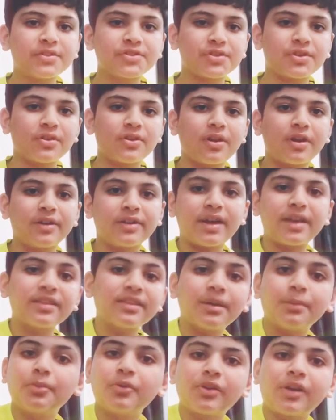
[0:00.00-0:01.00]
Chiron and
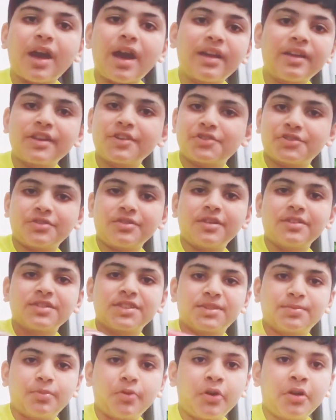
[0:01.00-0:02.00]
the Bugatti Chiron
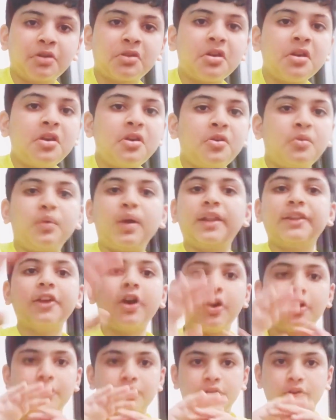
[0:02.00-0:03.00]
Sport. Well,
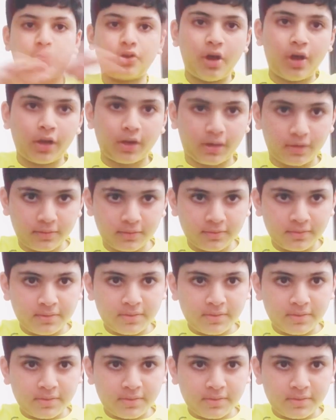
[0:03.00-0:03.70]
no, you're wrong.